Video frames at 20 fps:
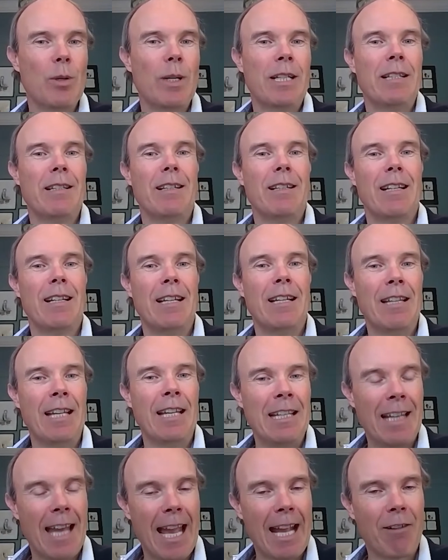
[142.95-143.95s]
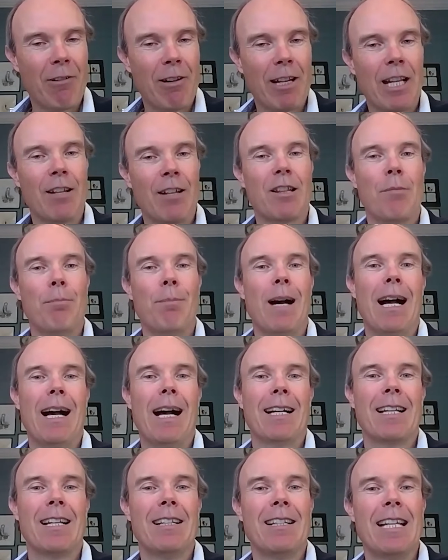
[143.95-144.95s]
and in aggregate, the
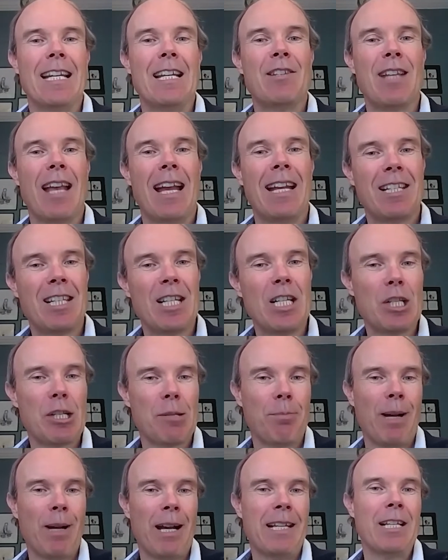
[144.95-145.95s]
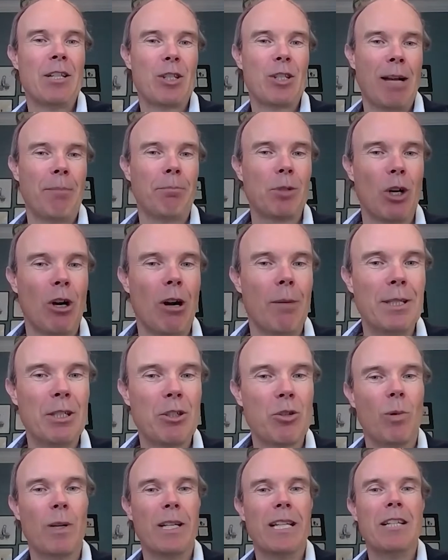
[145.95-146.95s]
market is anticipating sometime in
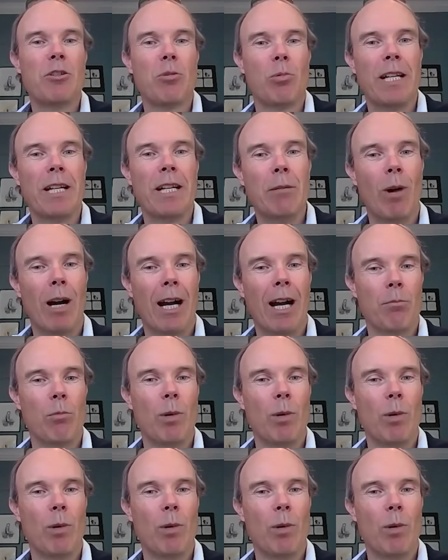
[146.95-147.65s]
2021,